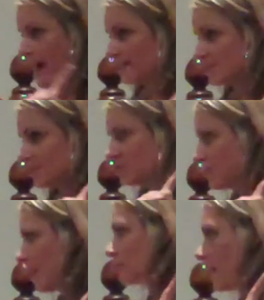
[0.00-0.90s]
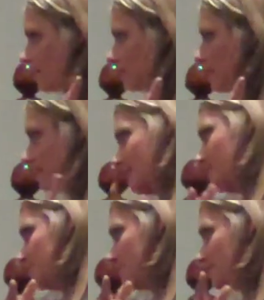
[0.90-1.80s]
mass shout-out on a
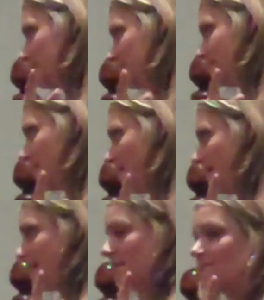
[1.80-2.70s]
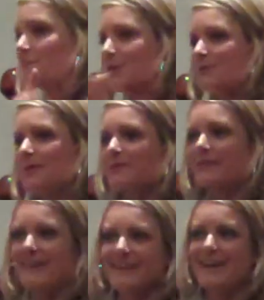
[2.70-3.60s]
commercial. Most people
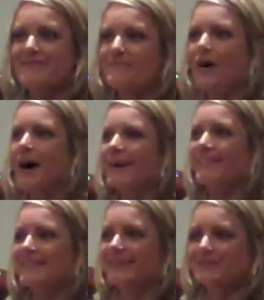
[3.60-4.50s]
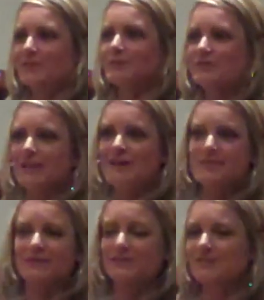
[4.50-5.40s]
that have bought like Turbo
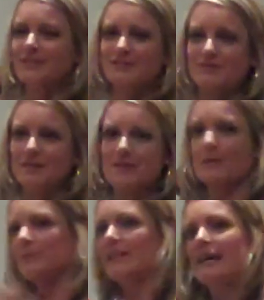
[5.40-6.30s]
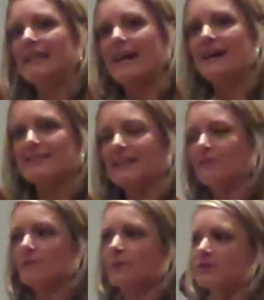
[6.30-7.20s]
Jam or Schlean Extreme or P90X on
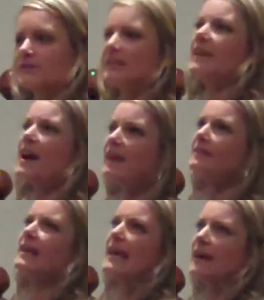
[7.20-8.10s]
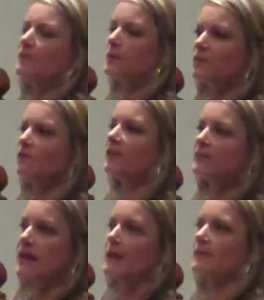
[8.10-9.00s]
infomercials say, yeah, after about the
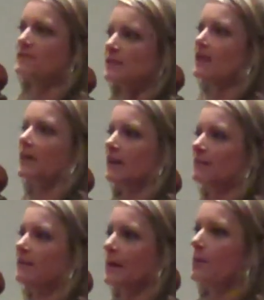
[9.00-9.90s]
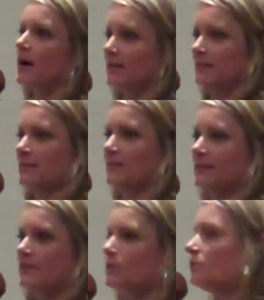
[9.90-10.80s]
5th time of seeing it, I bought
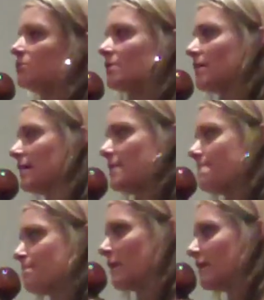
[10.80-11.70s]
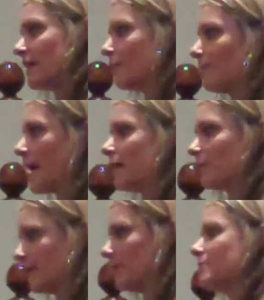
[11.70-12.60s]
it. Usually they don't buy
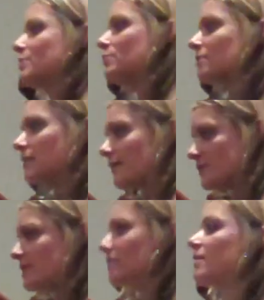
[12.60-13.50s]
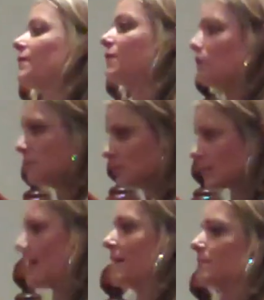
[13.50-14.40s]
it right away. It's usually they've seen it a few
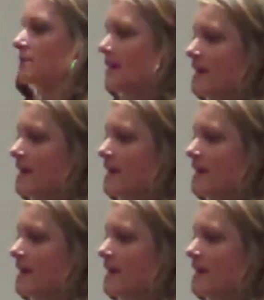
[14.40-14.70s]
times